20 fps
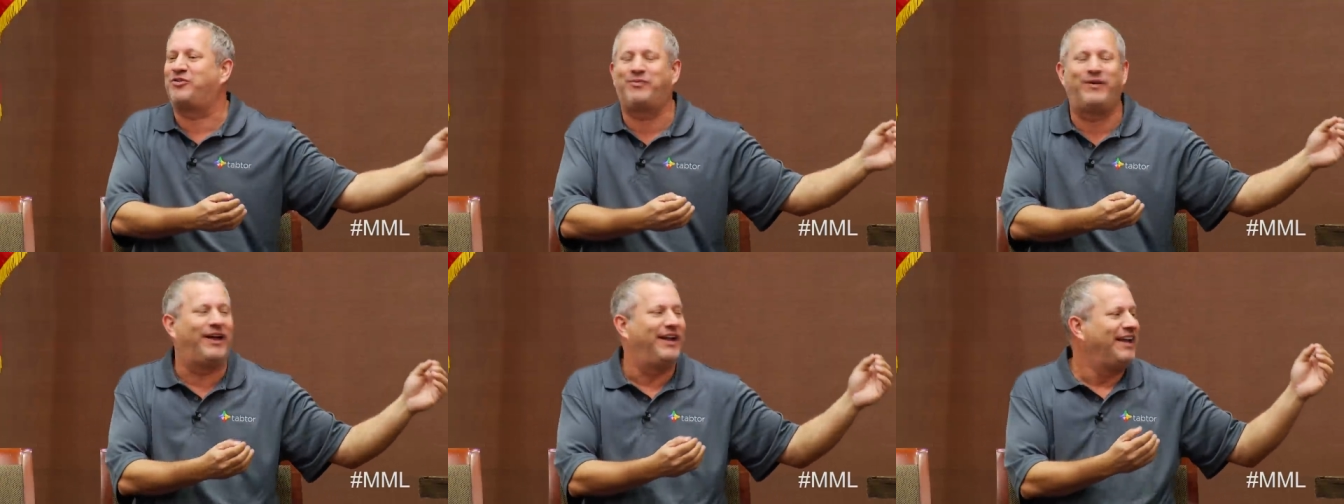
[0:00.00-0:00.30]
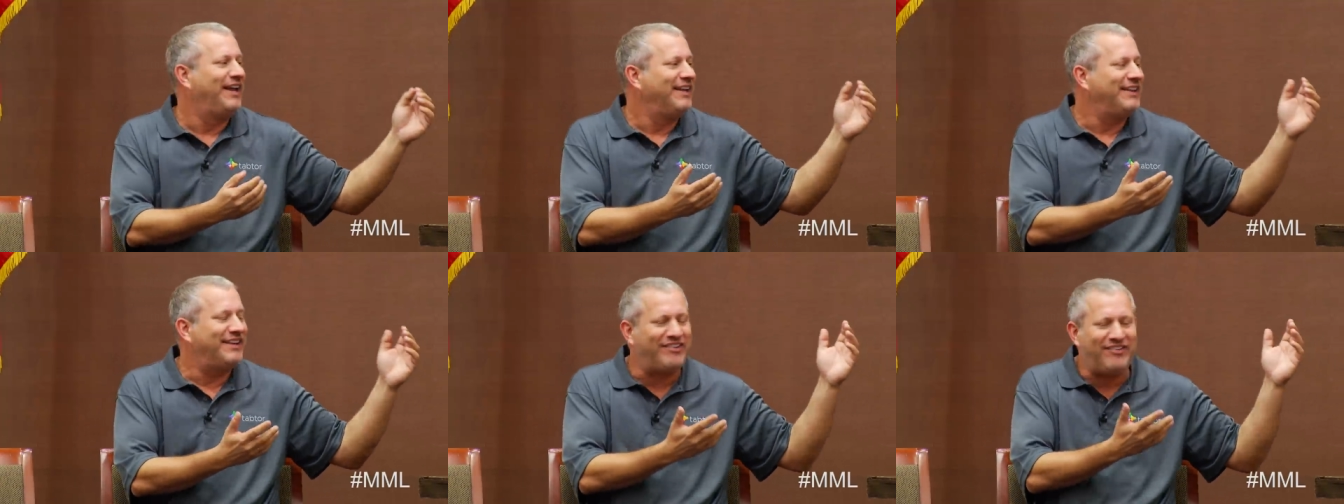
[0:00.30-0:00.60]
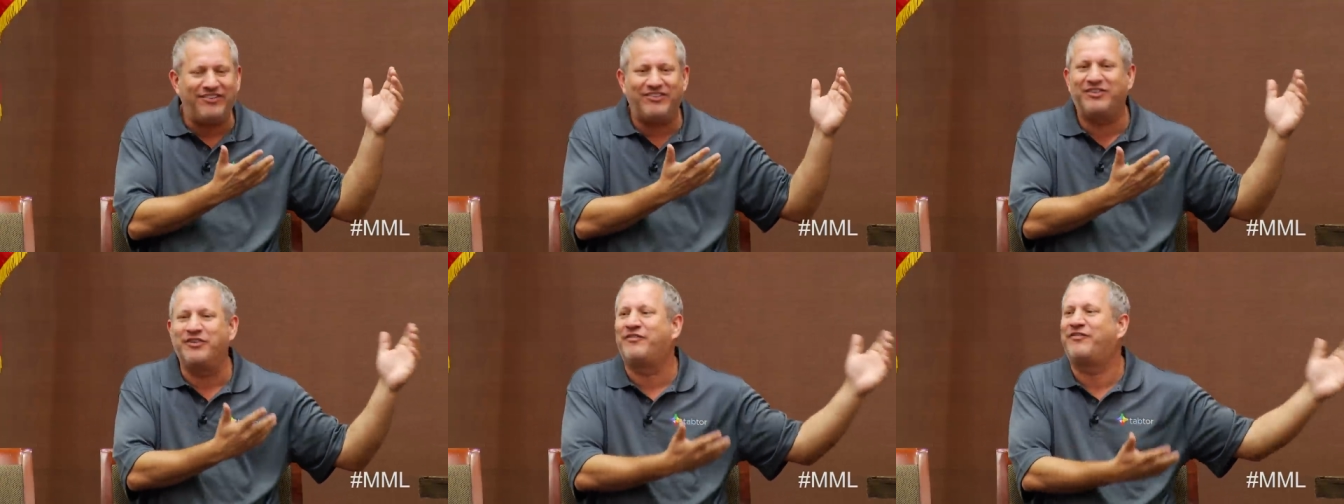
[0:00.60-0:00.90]
but this
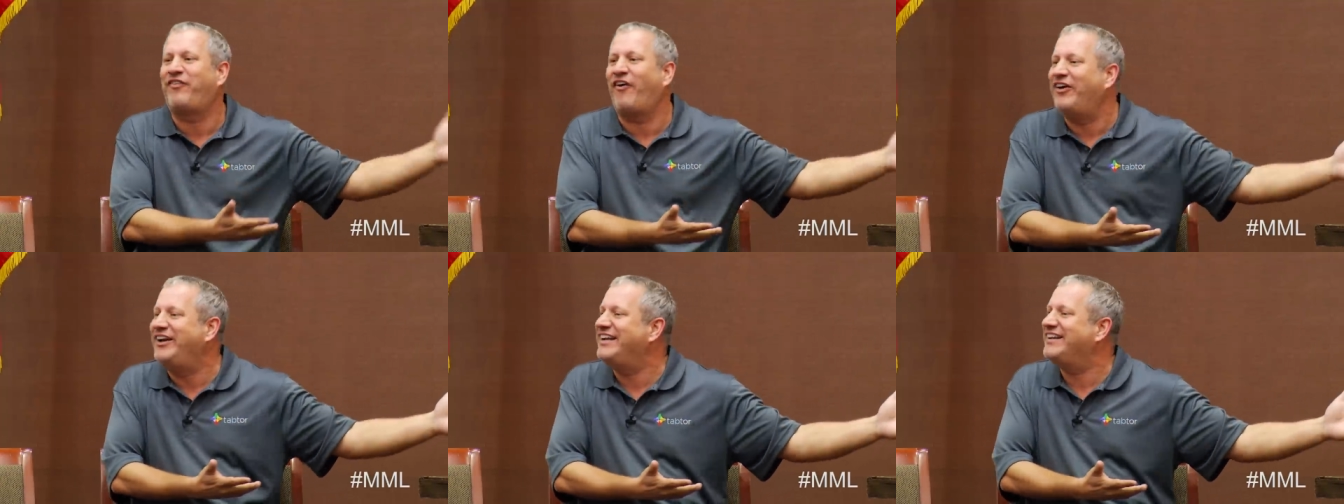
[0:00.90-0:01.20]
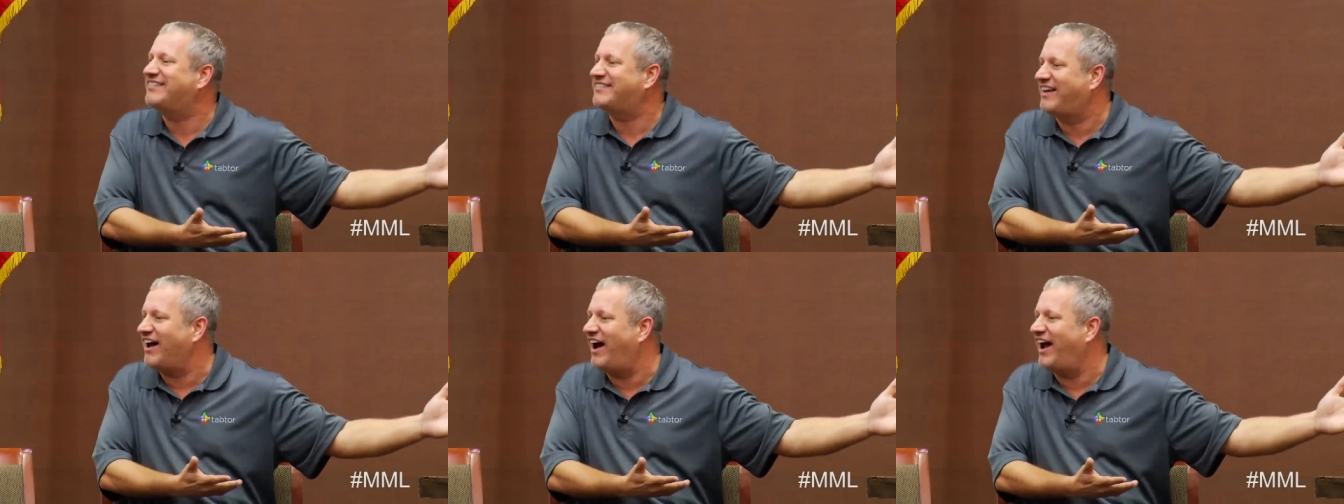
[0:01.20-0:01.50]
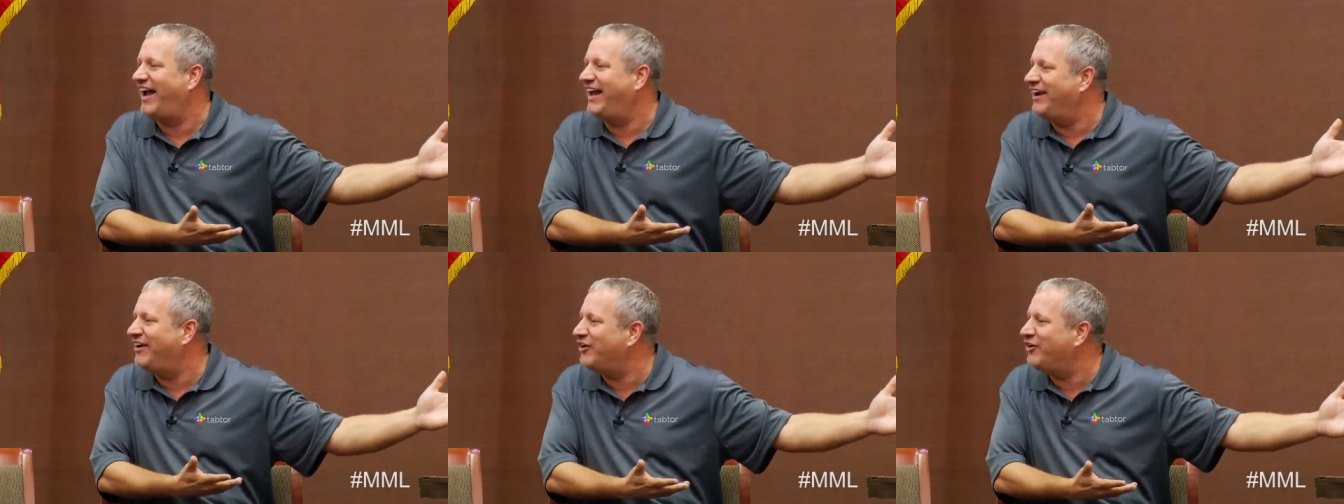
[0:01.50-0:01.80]
is the funniest guy
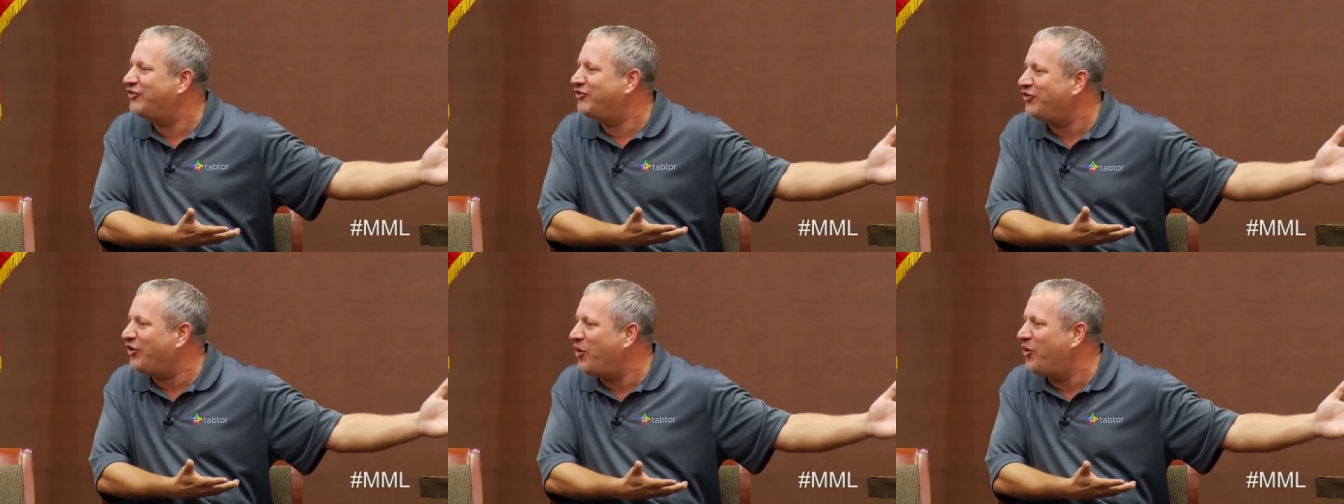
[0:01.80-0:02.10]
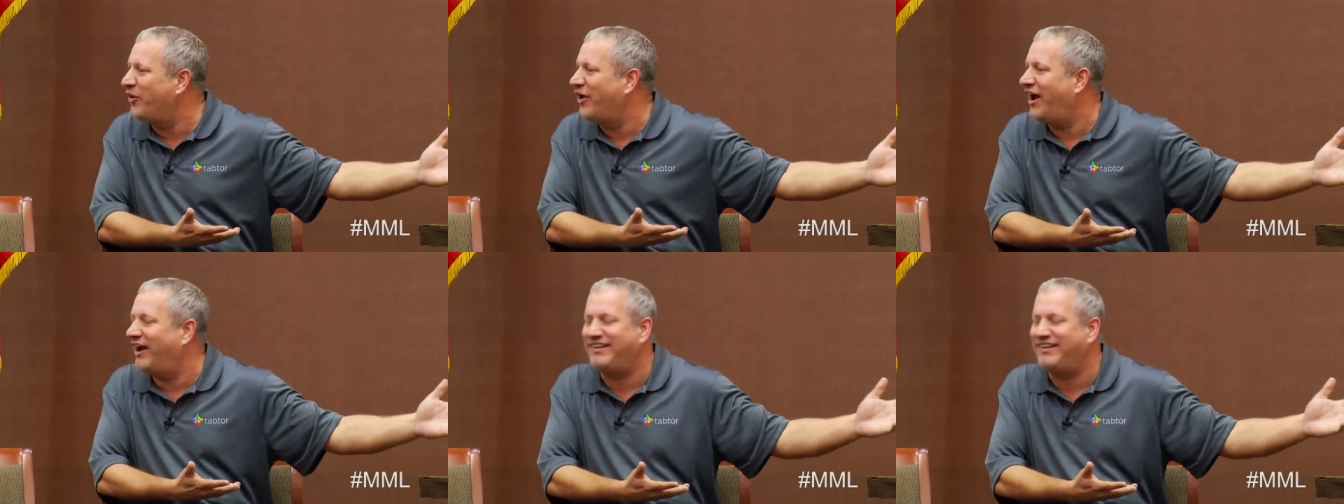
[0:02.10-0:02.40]
in Arizona. I